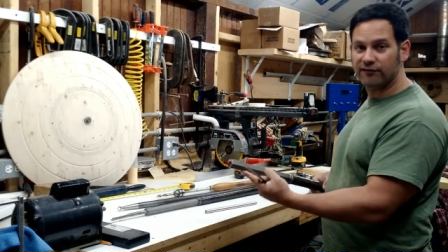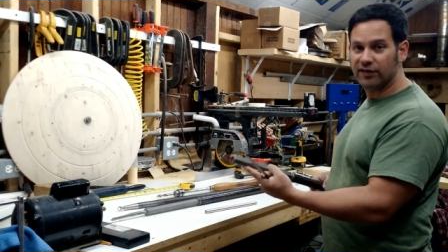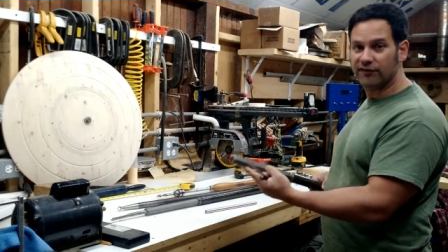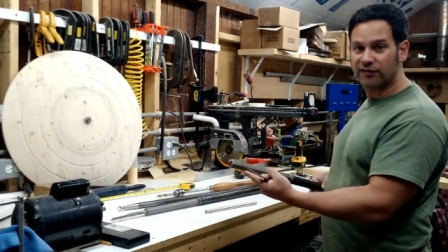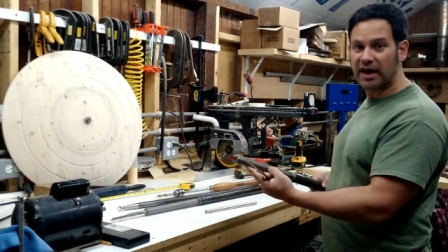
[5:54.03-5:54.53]

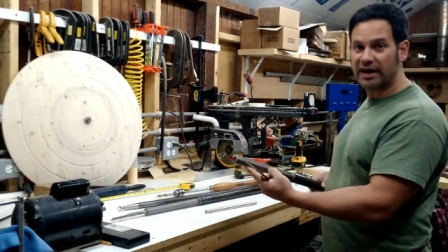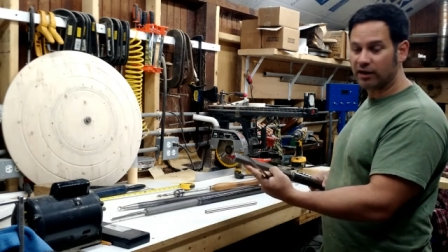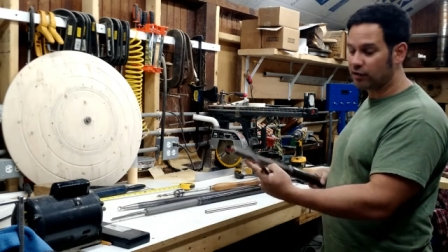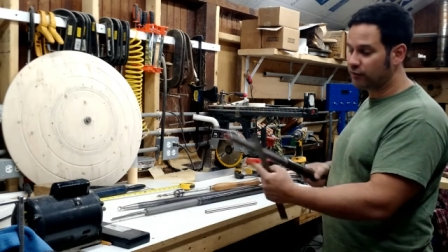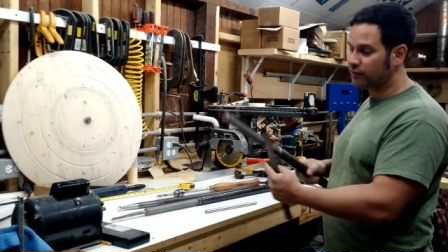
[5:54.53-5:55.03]
the flat
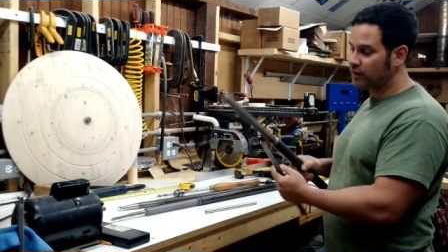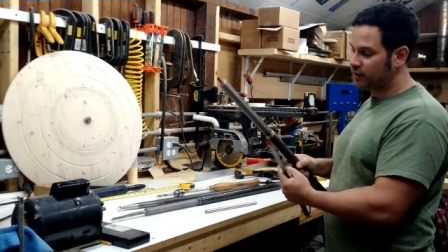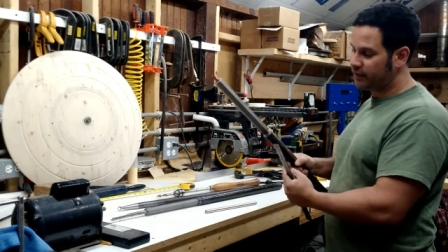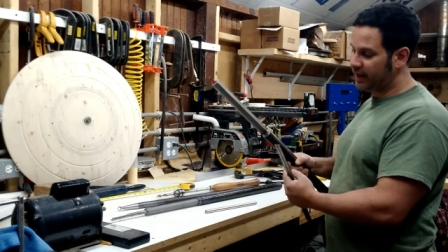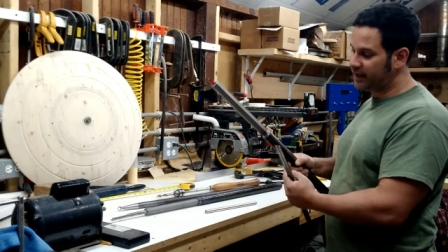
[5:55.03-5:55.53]
of
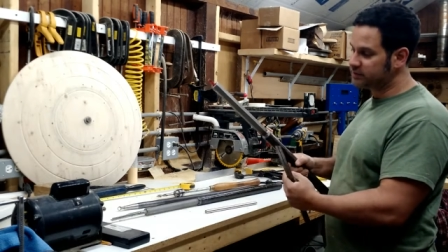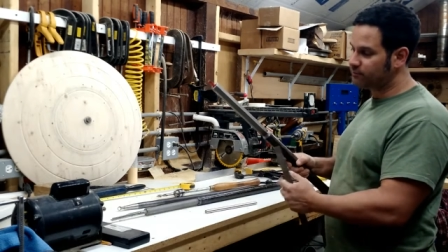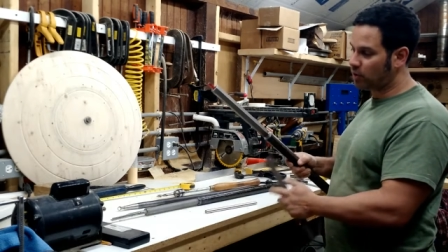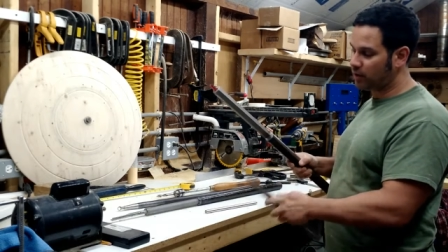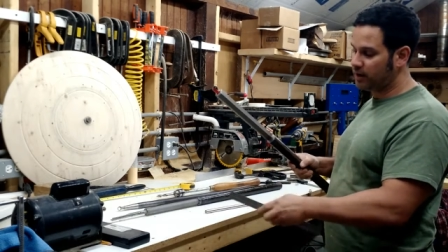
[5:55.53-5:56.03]
the hex
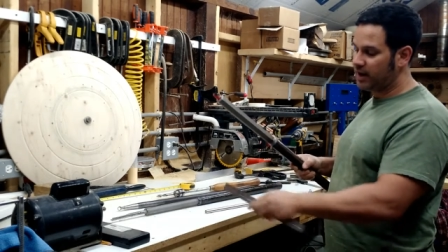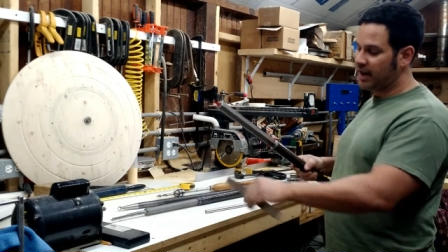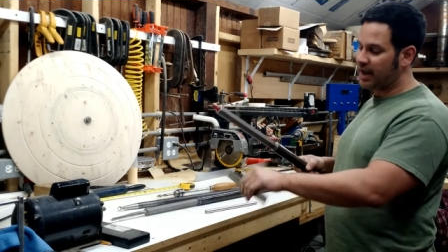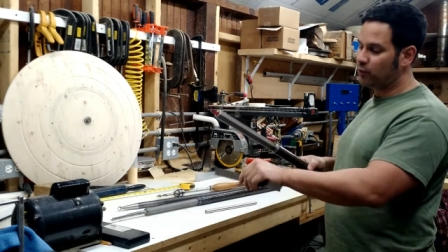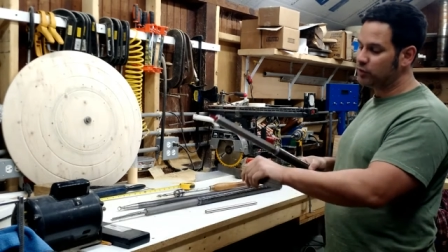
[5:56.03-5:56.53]
bar,
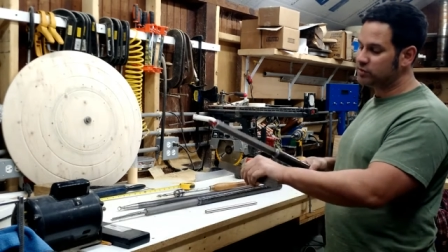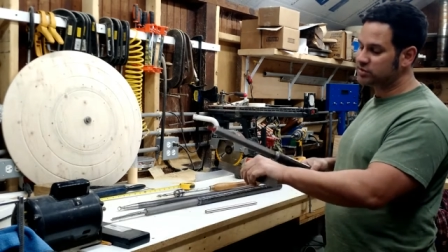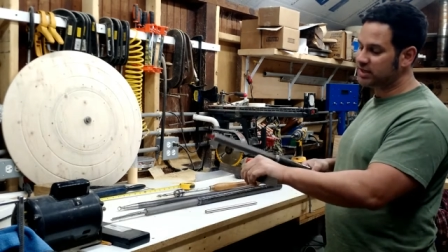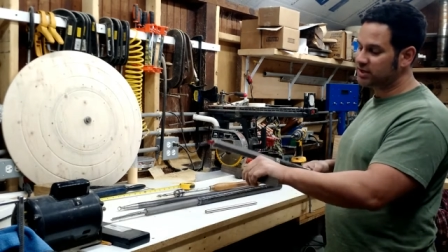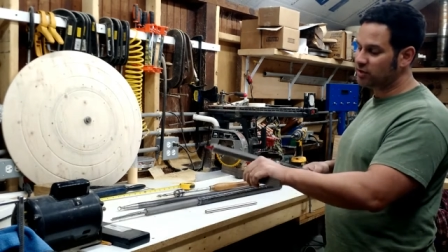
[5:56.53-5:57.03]
and when you
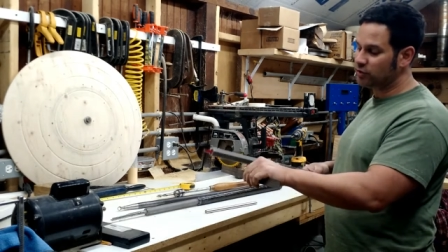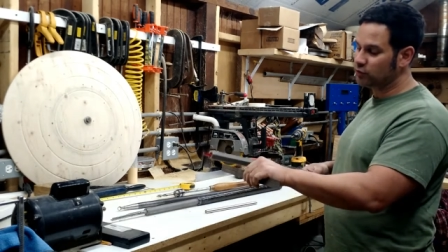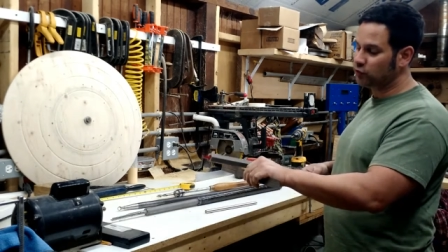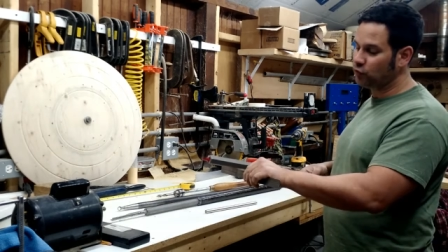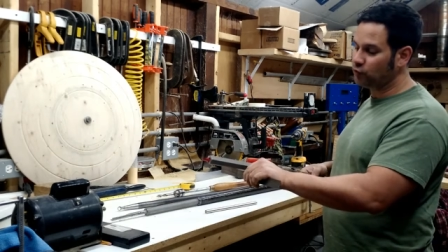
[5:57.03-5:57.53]
set it on your
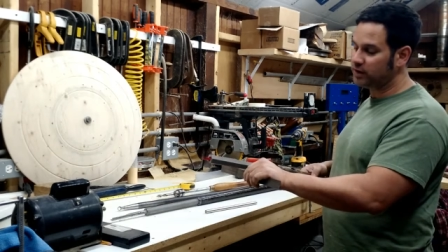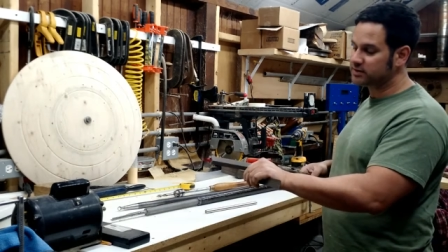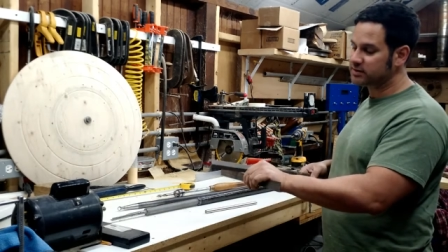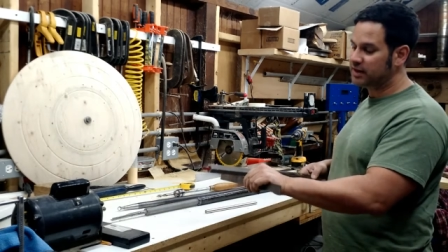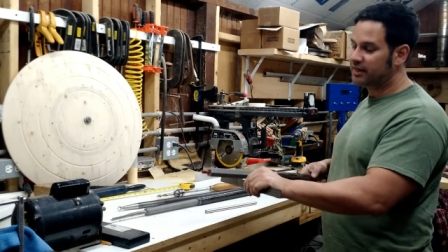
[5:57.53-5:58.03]
tool
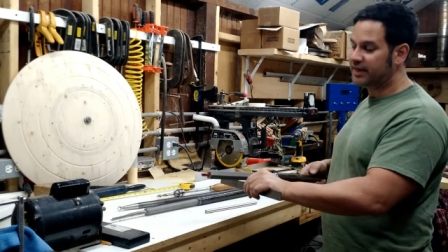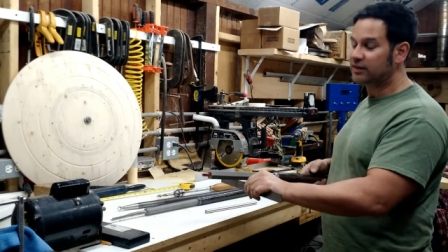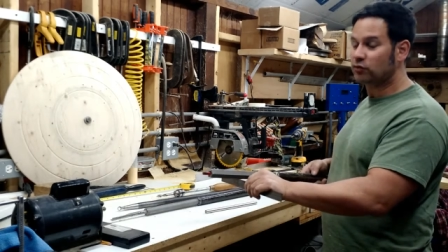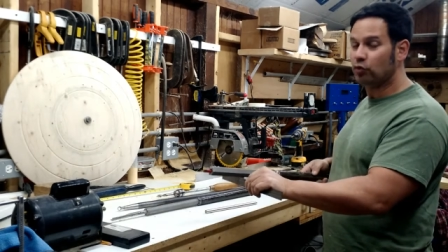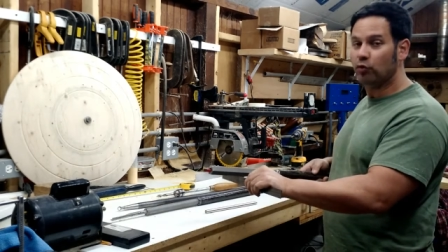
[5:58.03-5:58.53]
rest,
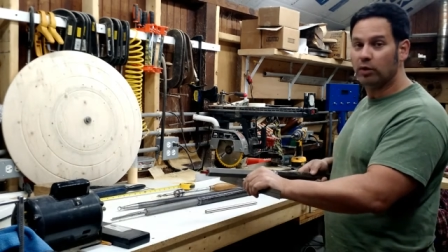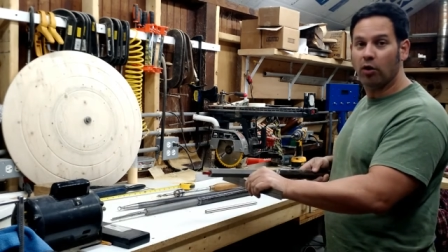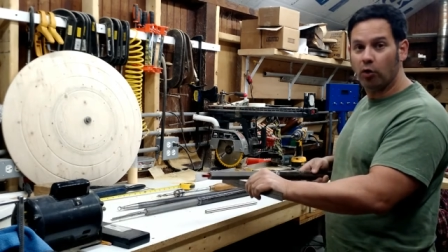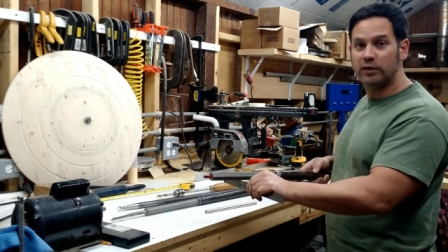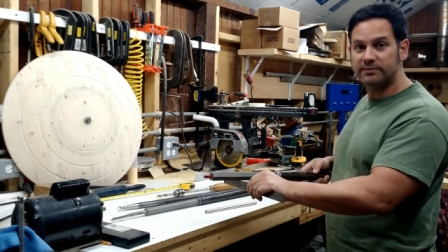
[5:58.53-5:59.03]
that tool will
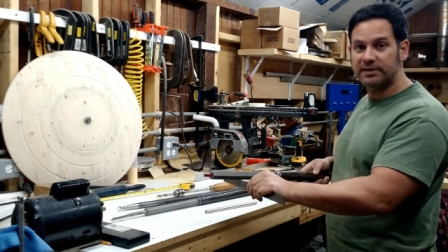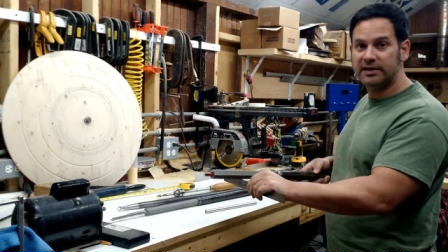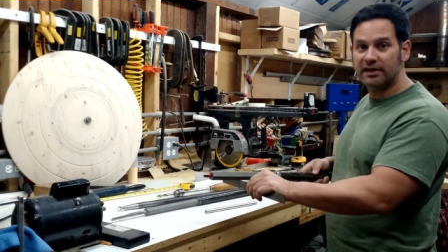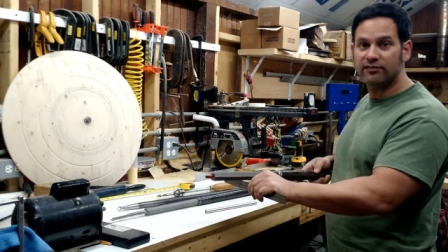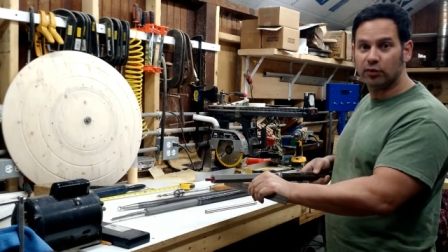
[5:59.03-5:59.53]
always
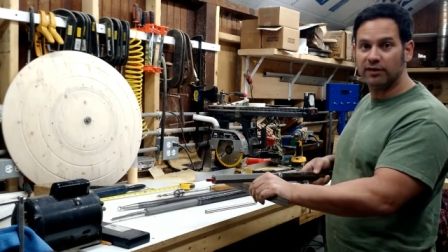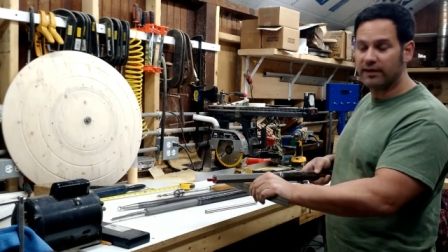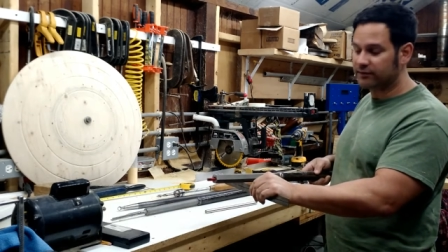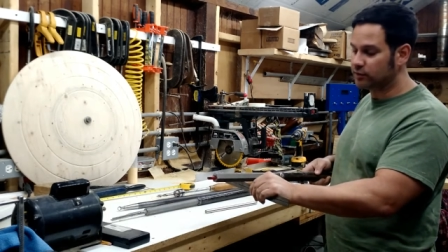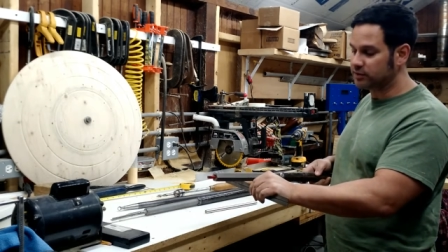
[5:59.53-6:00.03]
be at
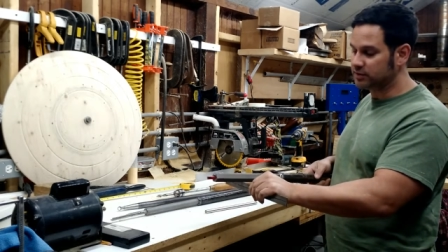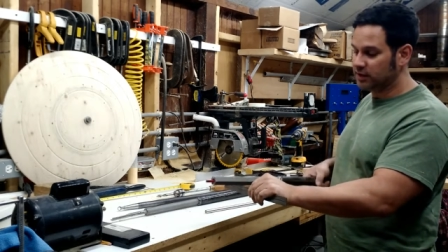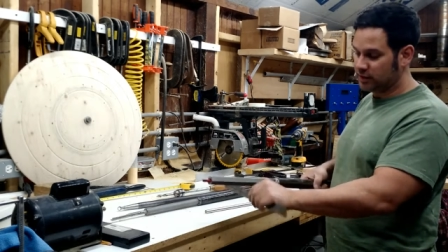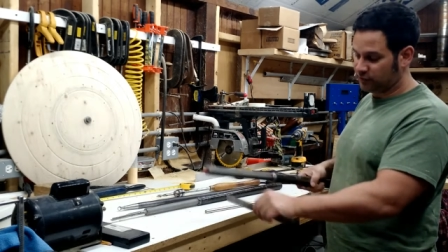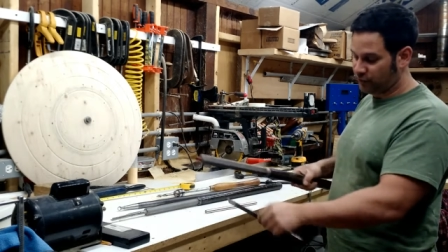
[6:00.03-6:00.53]
45 degrees.
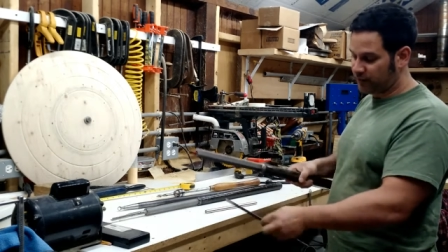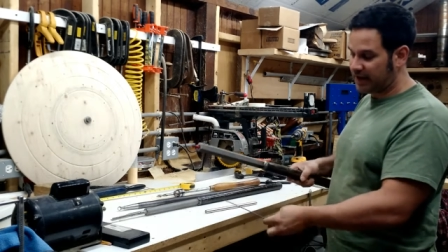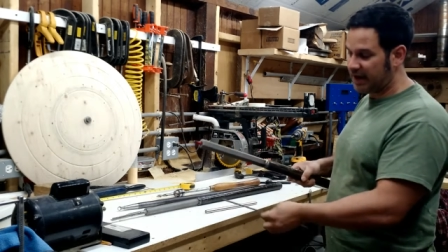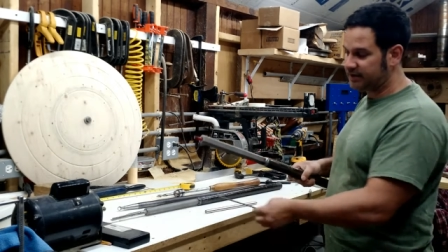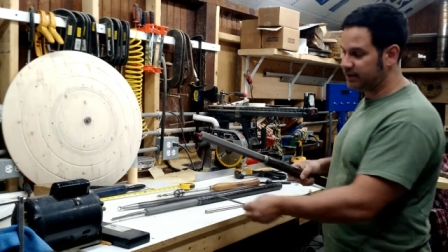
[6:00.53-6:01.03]
It's very
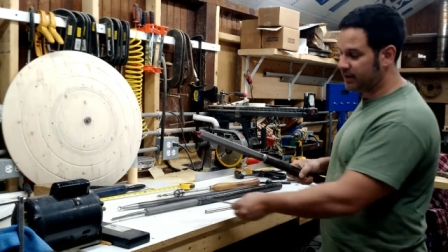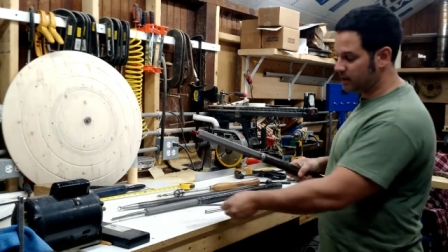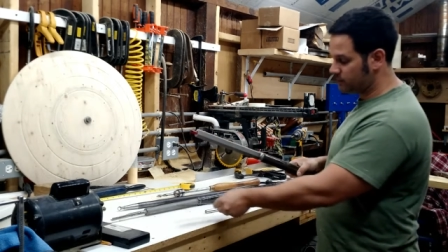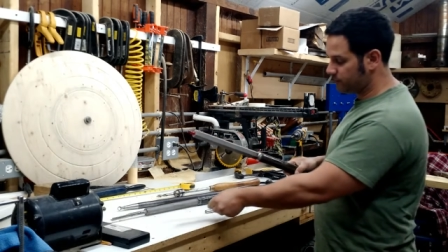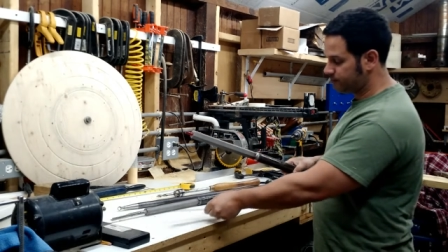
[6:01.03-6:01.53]
handy to
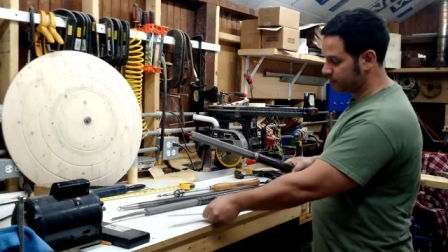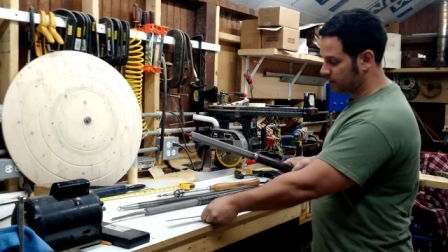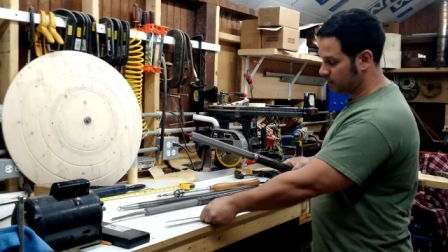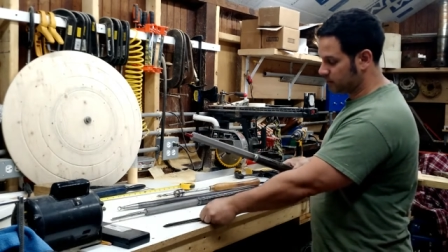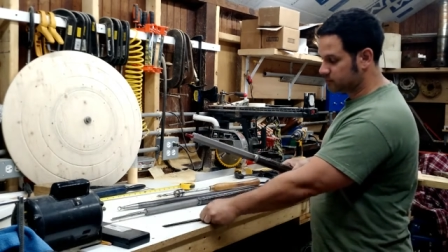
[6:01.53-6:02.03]
have.
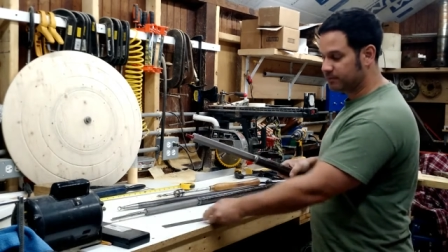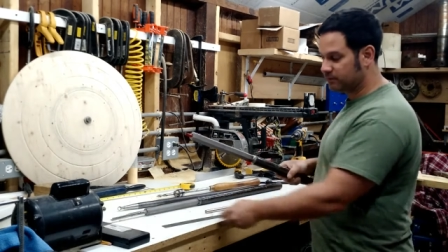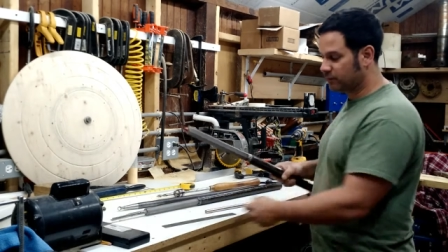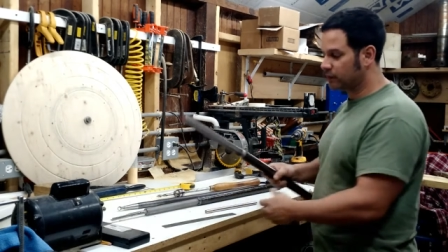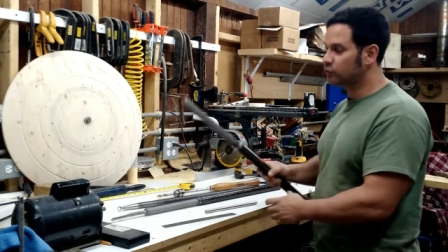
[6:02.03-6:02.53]
It's been very